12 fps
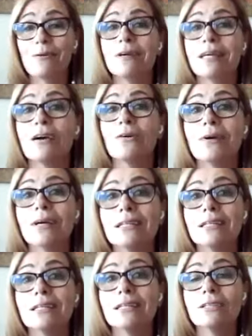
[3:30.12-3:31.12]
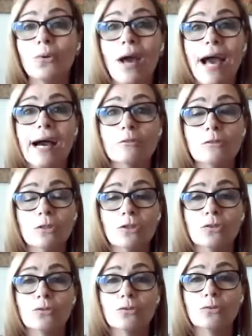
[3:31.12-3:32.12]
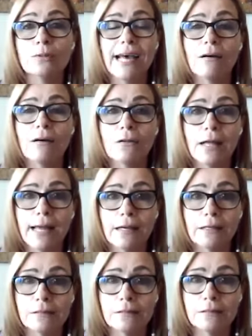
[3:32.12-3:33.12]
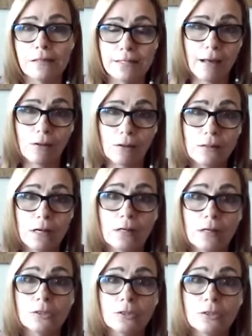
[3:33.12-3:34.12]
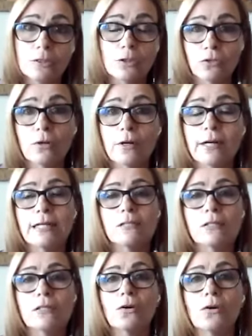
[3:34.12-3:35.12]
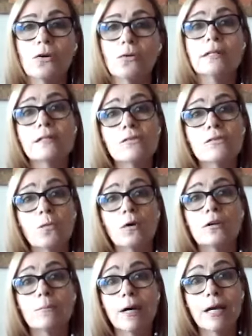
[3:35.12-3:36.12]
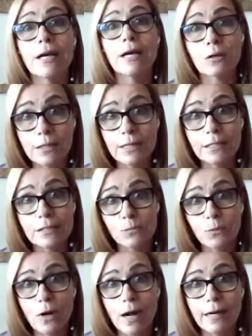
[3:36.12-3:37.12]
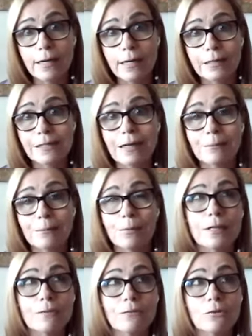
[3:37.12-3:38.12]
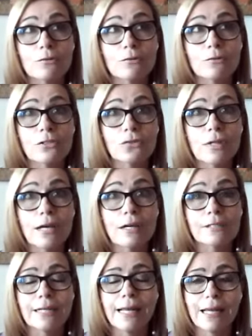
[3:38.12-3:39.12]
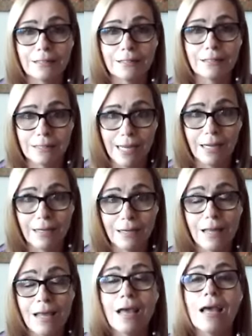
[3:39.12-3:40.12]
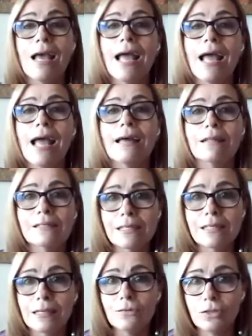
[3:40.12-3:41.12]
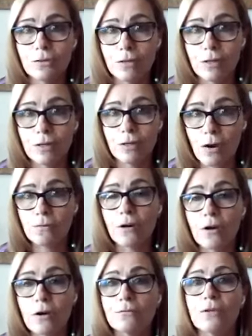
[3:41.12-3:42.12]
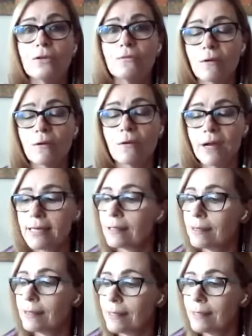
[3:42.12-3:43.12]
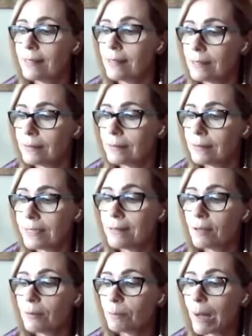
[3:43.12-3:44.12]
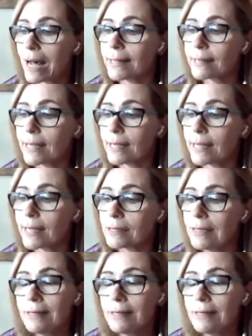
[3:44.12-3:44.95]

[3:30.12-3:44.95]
And we go into how to tell and sell your story. So this is one of my earliest products. I believe it was 2018. And this gives you an overall view of writing the TV pilot.